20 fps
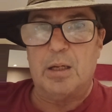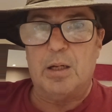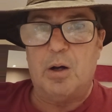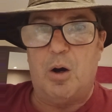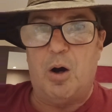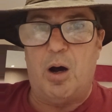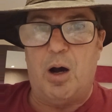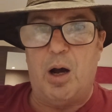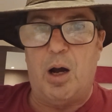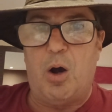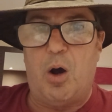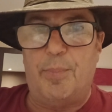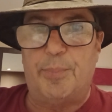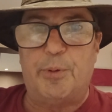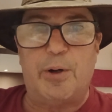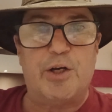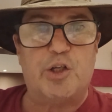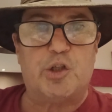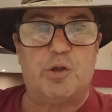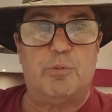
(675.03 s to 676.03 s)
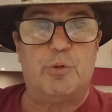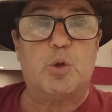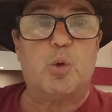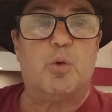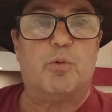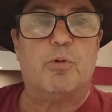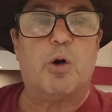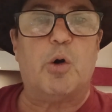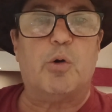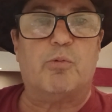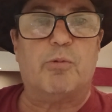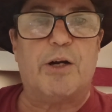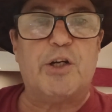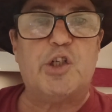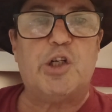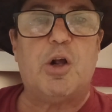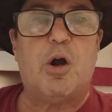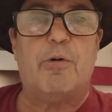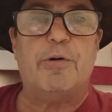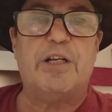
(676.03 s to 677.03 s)
operation was called Rogue,
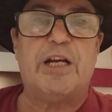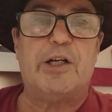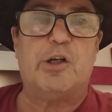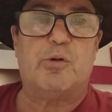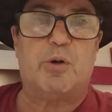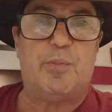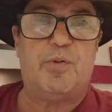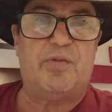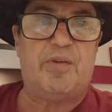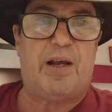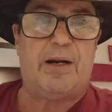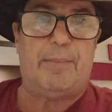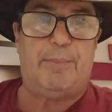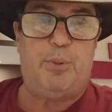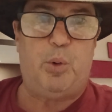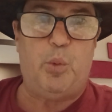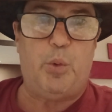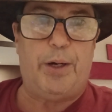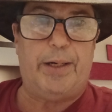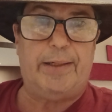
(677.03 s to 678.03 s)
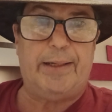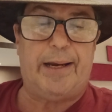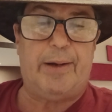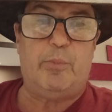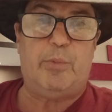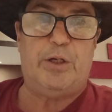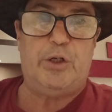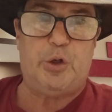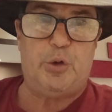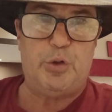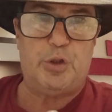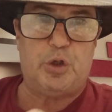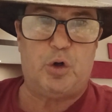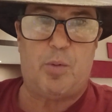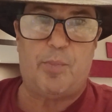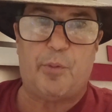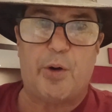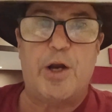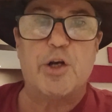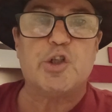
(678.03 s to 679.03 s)
Racially Orientated Groups Unemployed, and we used an
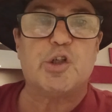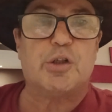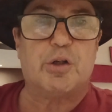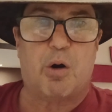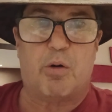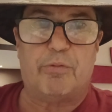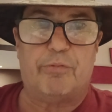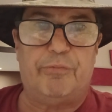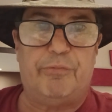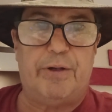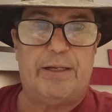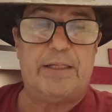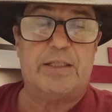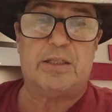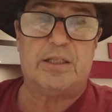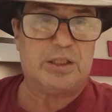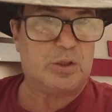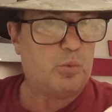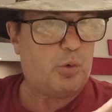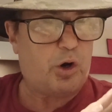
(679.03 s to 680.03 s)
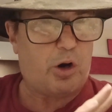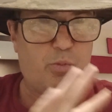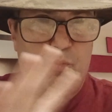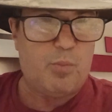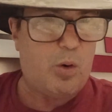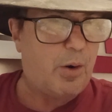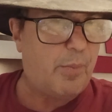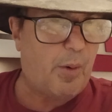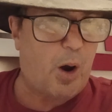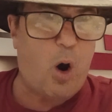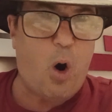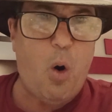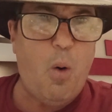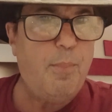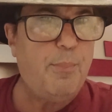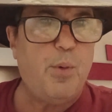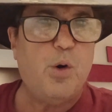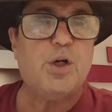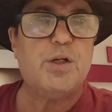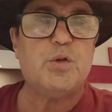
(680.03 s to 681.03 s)
Operation Golden Fleece. And this is what my whole
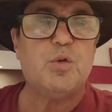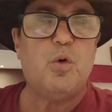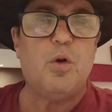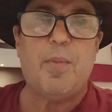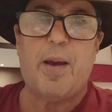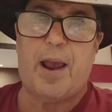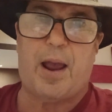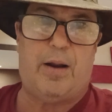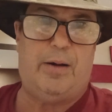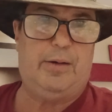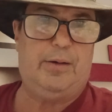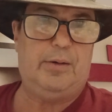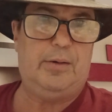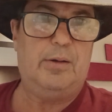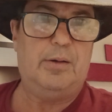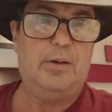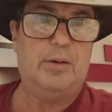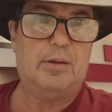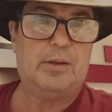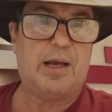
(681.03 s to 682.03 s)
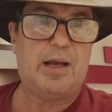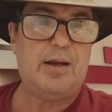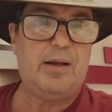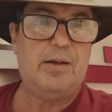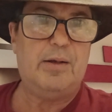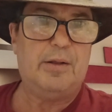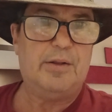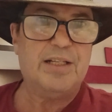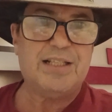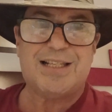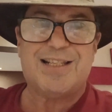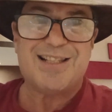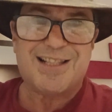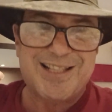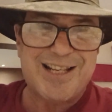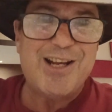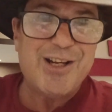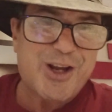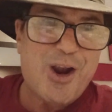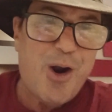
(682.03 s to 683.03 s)
book is all about. Okay?
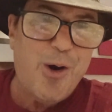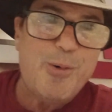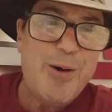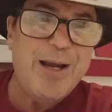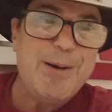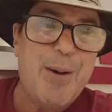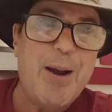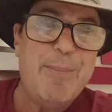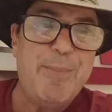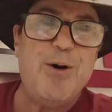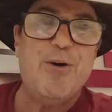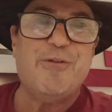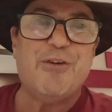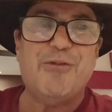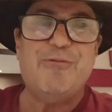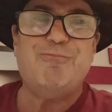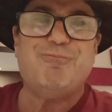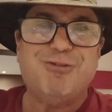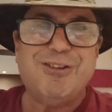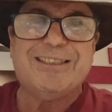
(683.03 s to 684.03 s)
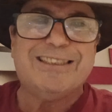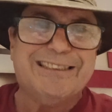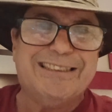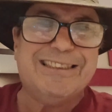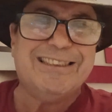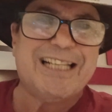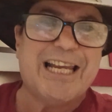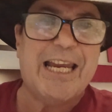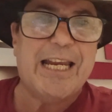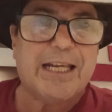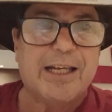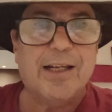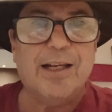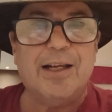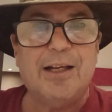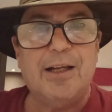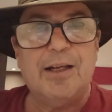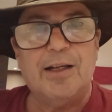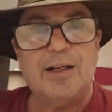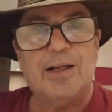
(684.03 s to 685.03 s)
Go read my book for frickin' sake.
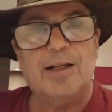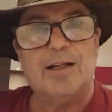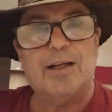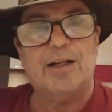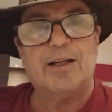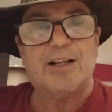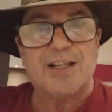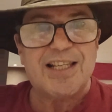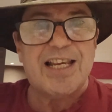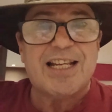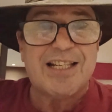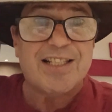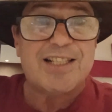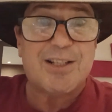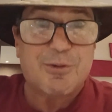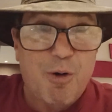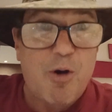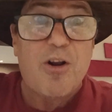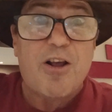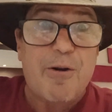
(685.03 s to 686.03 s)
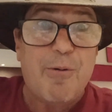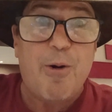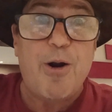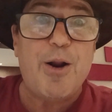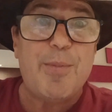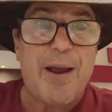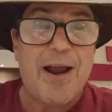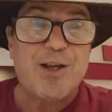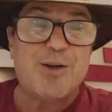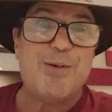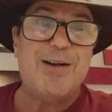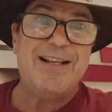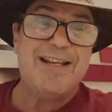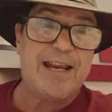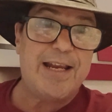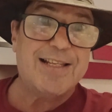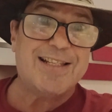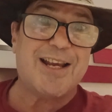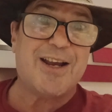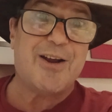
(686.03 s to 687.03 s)
Because that's what I wrote about 20
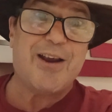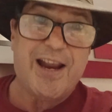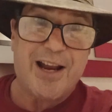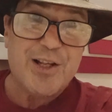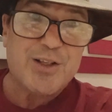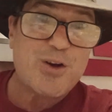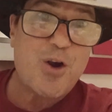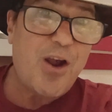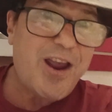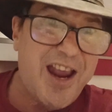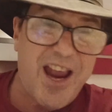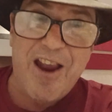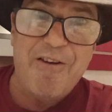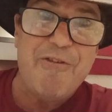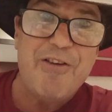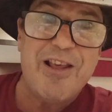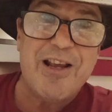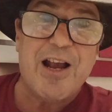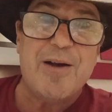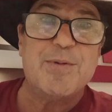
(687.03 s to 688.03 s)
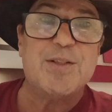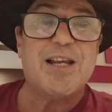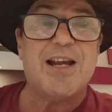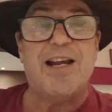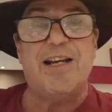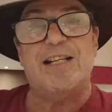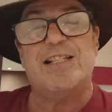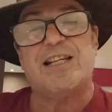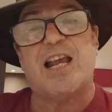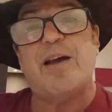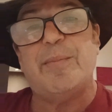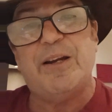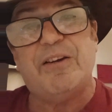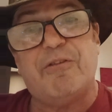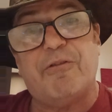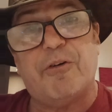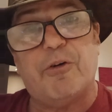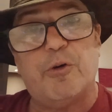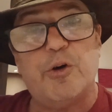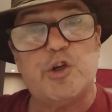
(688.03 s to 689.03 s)
years ago. And everything I'm saying is coming
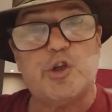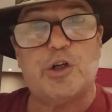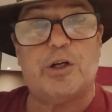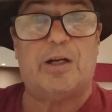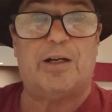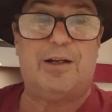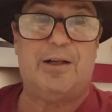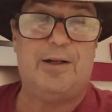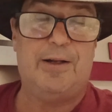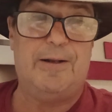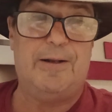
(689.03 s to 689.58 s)
to fruition.